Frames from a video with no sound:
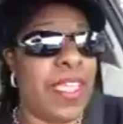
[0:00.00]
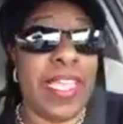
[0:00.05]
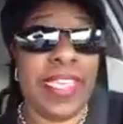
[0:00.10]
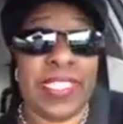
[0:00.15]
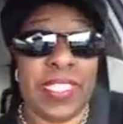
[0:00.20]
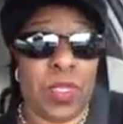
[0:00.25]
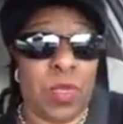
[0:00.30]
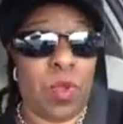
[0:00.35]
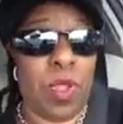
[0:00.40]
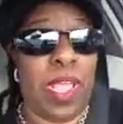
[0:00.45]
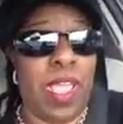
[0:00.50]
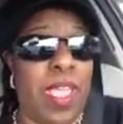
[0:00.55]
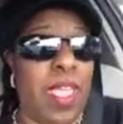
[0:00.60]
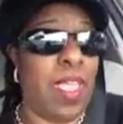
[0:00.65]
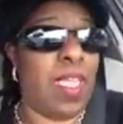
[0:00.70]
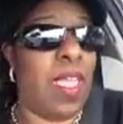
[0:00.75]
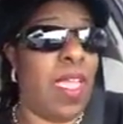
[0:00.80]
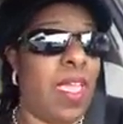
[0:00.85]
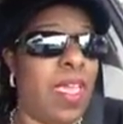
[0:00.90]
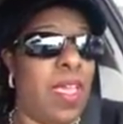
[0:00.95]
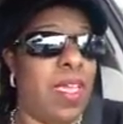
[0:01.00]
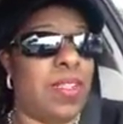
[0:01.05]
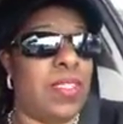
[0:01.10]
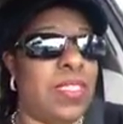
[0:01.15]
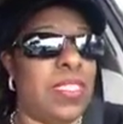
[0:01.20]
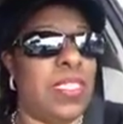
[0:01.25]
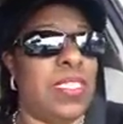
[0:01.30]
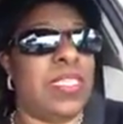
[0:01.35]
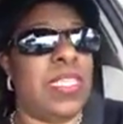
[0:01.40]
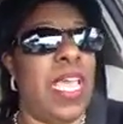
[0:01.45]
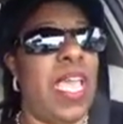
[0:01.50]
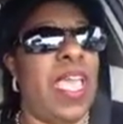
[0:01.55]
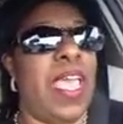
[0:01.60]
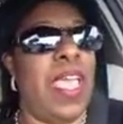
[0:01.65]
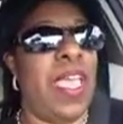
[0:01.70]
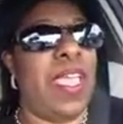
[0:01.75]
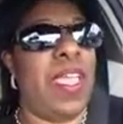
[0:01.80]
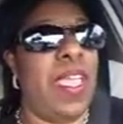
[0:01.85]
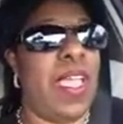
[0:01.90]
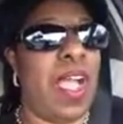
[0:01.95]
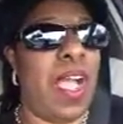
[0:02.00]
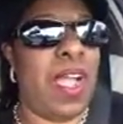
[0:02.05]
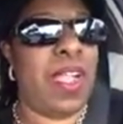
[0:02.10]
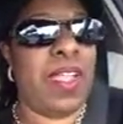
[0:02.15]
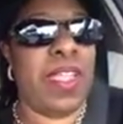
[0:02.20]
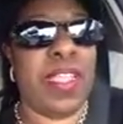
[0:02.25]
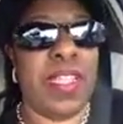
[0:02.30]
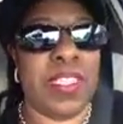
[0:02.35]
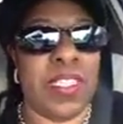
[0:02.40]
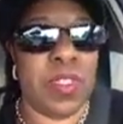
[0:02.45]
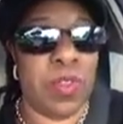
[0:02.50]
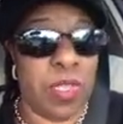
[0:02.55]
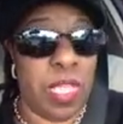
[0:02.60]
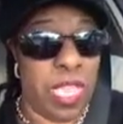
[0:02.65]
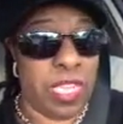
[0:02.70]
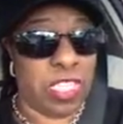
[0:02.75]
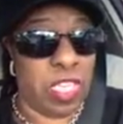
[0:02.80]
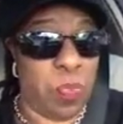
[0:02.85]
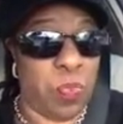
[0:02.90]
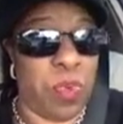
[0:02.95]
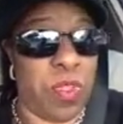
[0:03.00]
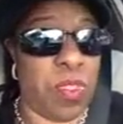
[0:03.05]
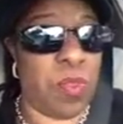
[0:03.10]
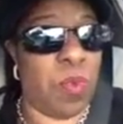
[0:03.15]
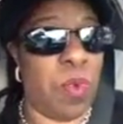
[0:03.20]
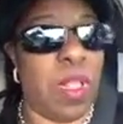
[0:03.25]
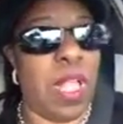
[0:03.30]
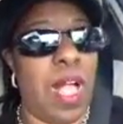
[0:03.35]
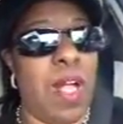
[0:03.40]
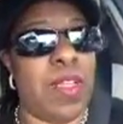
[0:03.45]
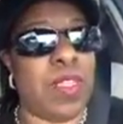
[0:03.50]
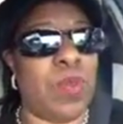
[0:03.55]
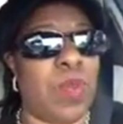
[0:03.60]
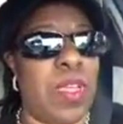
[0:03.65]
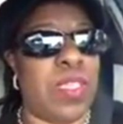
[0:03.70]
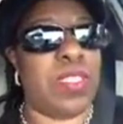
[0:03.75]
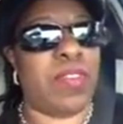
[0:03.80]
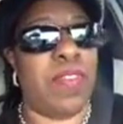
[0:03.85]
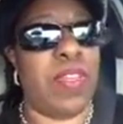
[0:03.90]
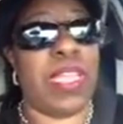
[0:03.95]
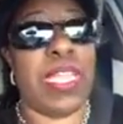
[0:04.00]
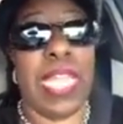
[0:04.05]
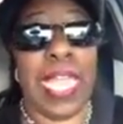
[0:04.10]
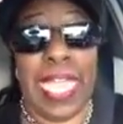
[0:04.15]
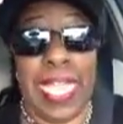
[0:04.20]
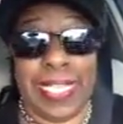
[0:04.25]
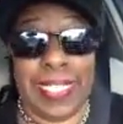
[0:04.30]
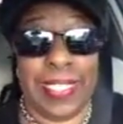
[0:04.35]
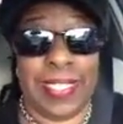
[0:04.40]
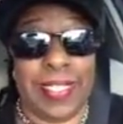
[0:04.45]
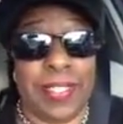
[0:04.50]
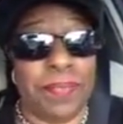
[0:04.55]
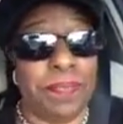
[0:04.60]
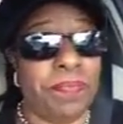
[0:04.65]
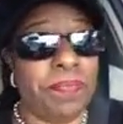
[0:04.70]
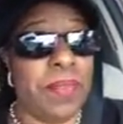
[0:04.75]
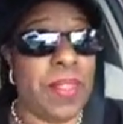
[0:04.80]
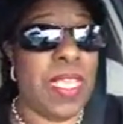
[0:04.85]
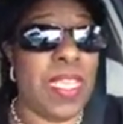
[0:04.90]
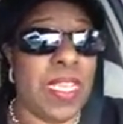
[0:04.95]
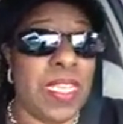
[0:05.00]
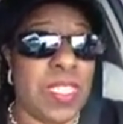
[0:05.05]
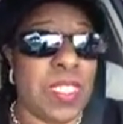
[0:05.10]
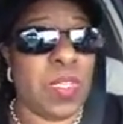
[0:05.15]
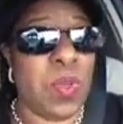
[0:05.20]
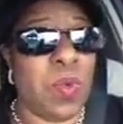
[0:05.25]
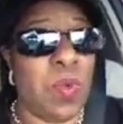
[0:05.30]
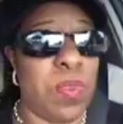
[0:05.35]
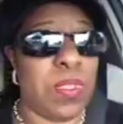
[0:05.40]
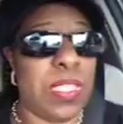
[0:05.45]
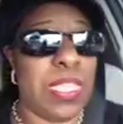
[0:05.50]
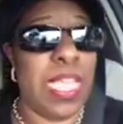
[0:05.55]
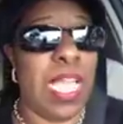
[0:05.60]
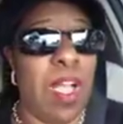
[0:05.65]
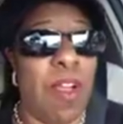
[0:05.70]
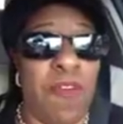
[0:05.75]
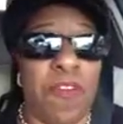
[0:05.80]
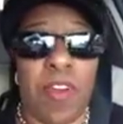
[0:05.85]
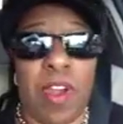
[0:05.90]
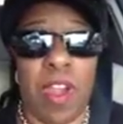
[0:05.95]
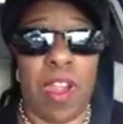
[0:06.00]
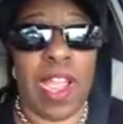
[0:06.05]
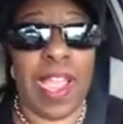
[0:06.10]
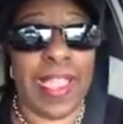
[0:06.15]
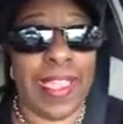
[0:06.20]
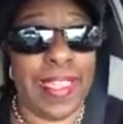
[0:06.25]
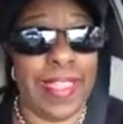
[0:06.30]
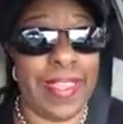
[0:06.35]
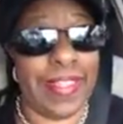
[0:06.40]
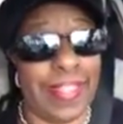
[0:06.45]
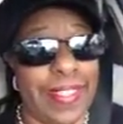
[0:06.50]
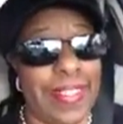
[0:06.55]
yesterday, and today I need to catch up with Real Housewives of Atlanta. So we'll see how far I get.